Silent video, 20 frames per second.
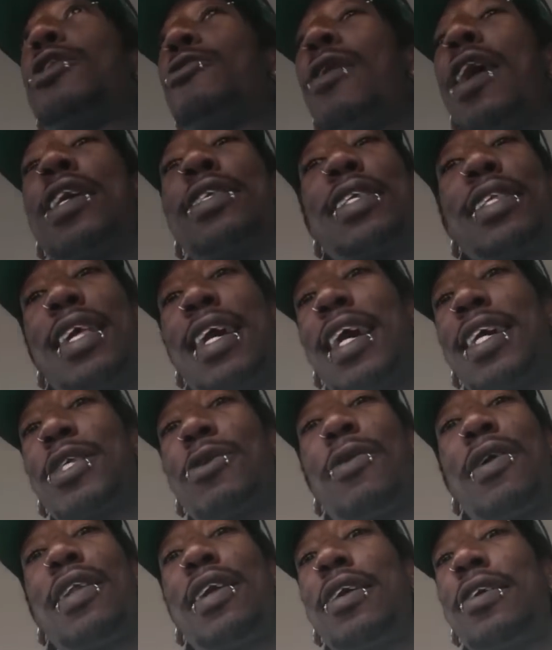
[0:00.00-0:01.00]
crazy legs
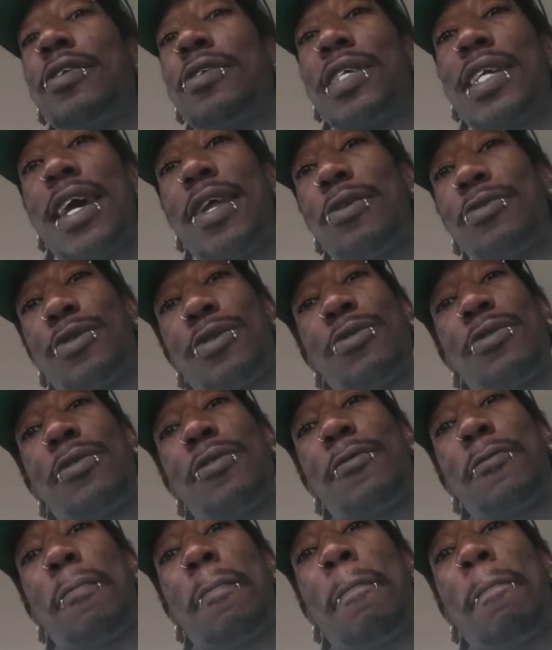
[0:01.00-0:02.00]
on any other channels, do
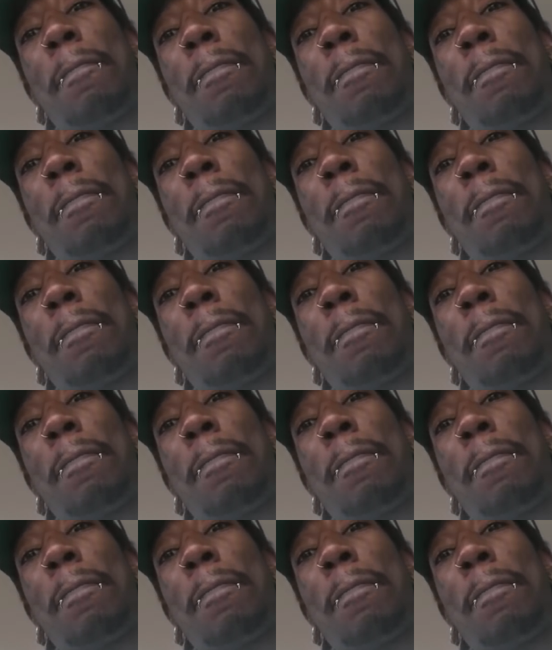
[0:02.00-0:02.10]
you?